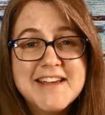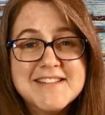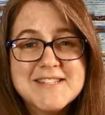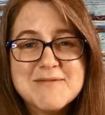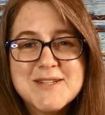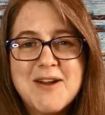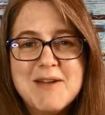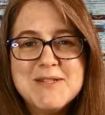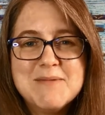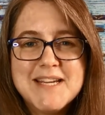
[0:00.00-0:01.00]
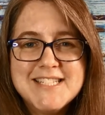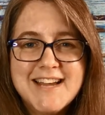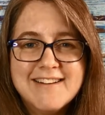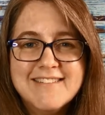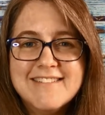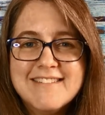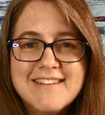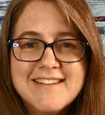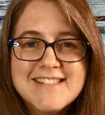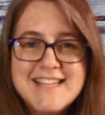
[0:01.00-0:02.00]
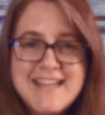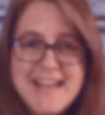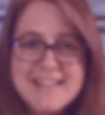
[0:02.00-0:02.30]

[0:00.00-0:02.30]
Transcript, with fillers: and subscribe to my channel. I'll see you